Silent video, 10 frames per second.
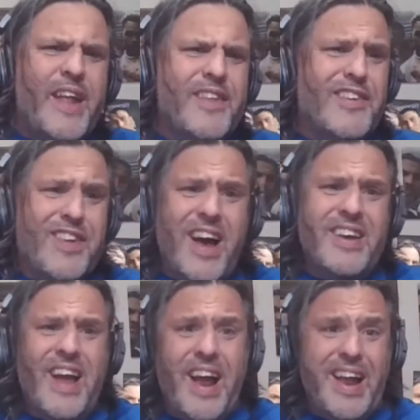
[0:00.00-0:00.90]
at this
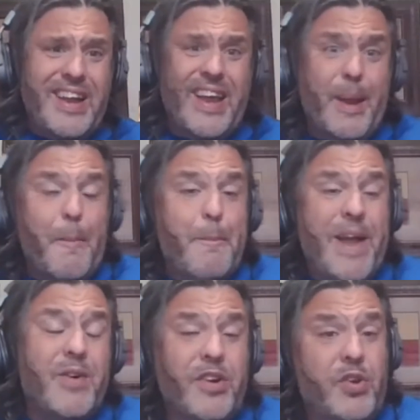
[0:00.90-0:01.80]
size. I, I like him
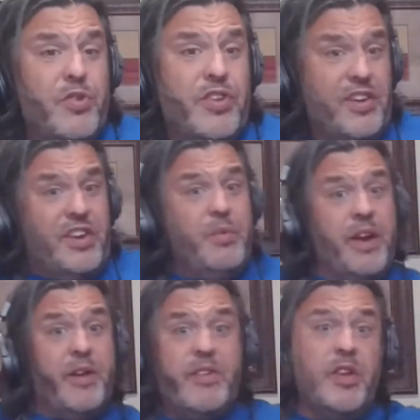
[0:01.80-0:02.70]
better at 260, where
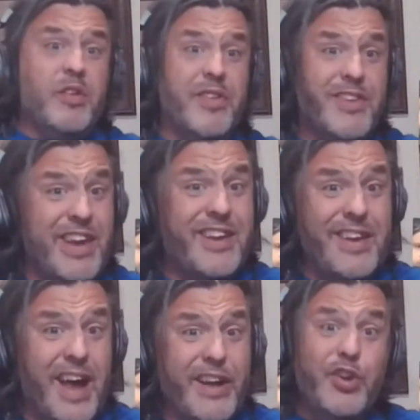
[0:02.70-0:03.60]
he was still 6'9,
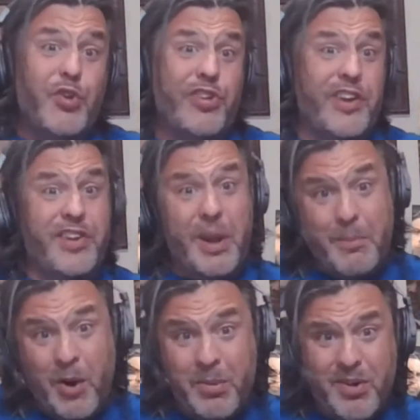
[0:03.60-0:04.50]
260
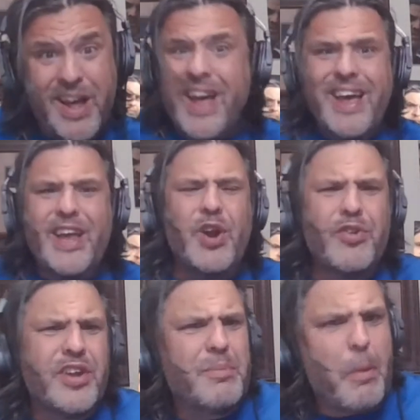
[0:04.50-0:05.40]
and mobile. You
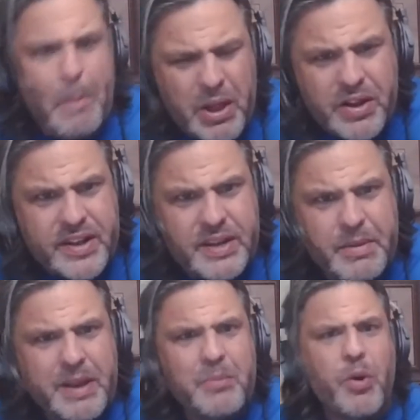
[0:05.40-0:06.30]
don't see the mobility in
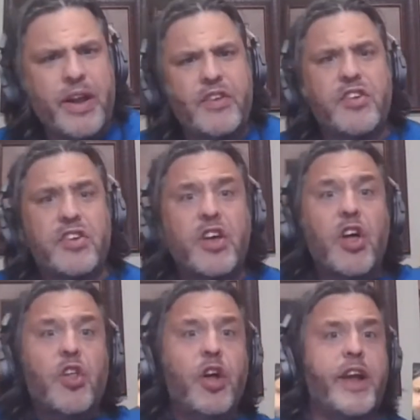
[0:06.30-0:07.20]
him anymore. He's just
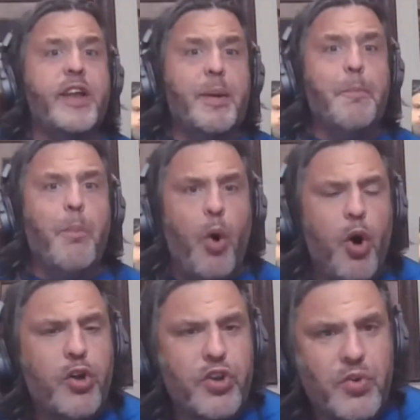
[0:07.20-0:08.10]
looking to
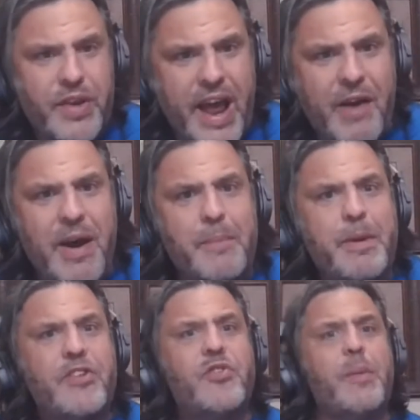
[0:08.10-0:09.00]
maul you now and
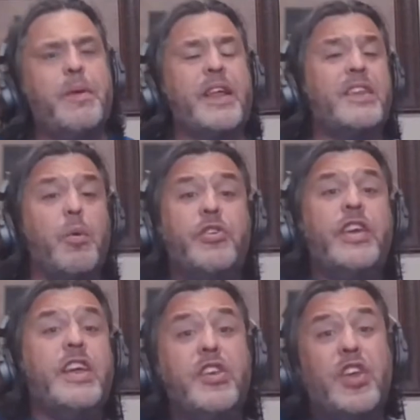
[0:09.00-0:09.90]
beat you up on the inside, which
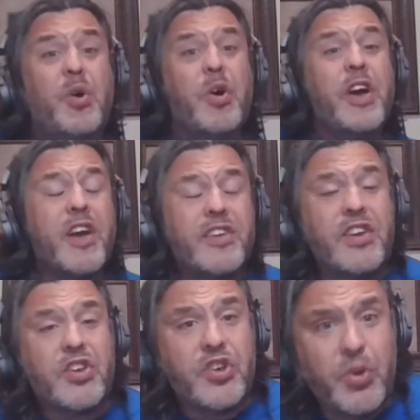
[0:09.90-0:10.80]
he can do because
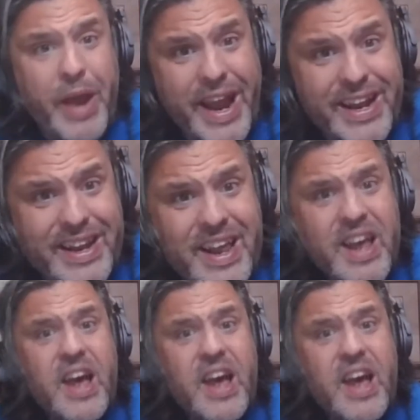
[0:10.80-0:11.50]
he's 280.